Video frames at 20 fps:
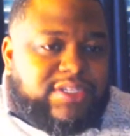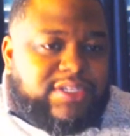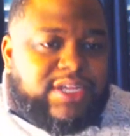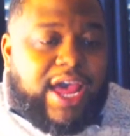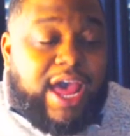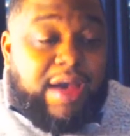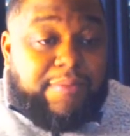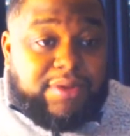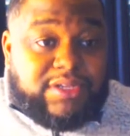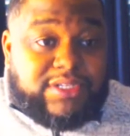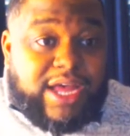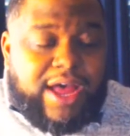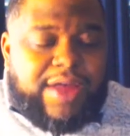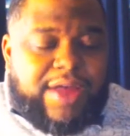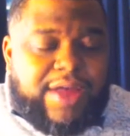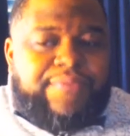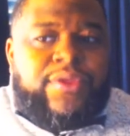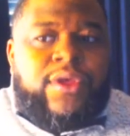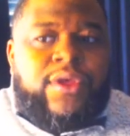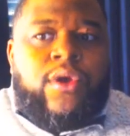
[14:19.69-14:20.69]
Amazon,
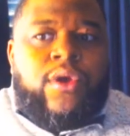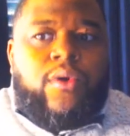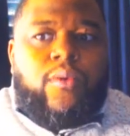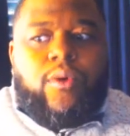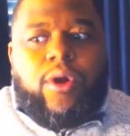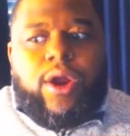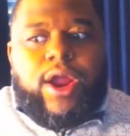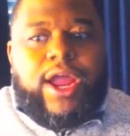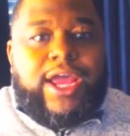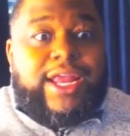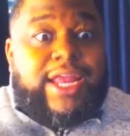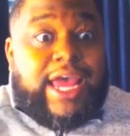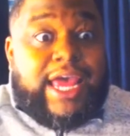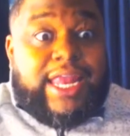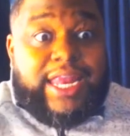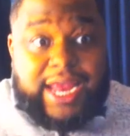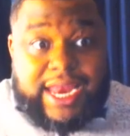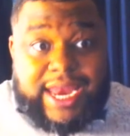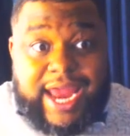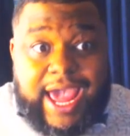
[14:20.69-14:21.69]
where in
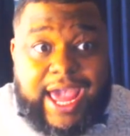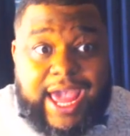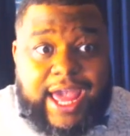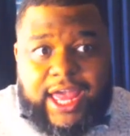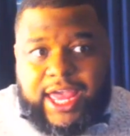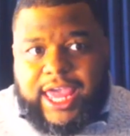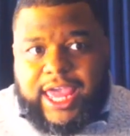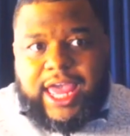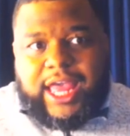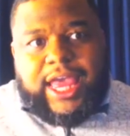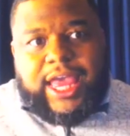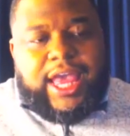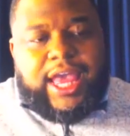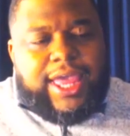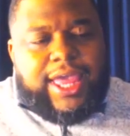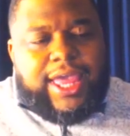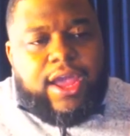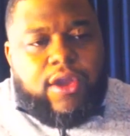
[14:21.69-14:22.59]
a day it